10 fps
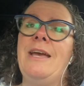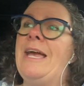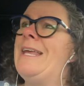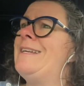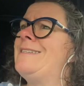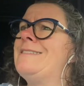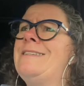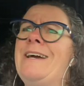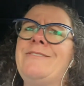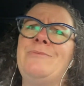And it doesn't
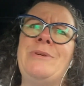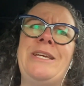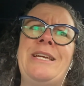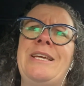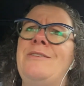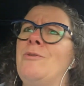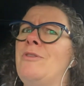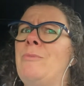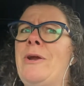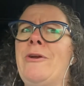have to be North
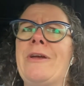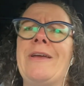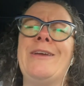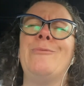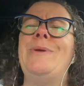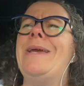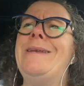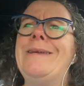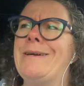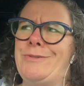America. It could be
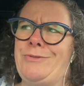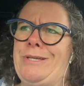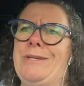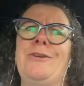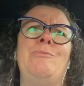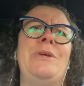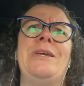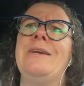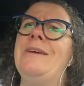any country. It could be